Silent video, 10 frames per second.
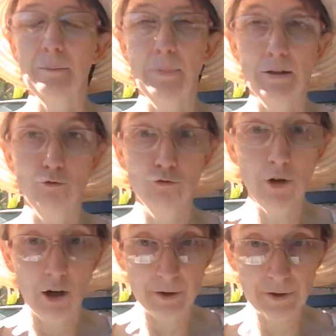But
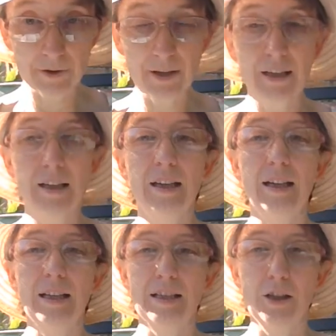wrath
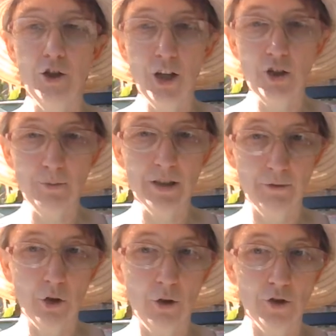is the judgment
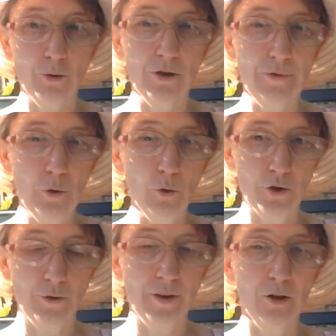of God which
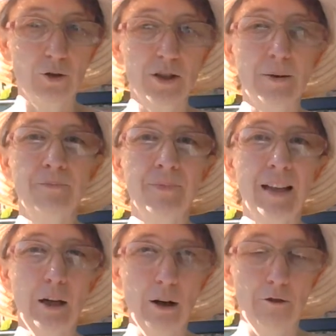falls on those
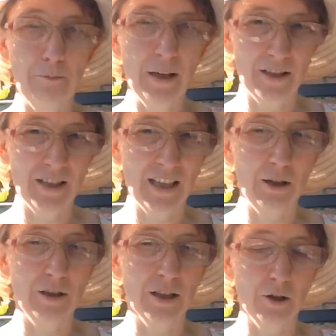who have
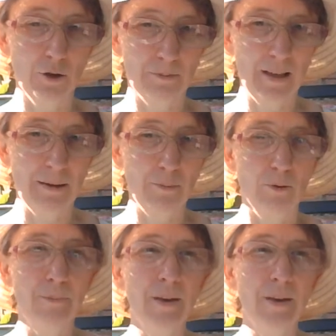persecuted God's people.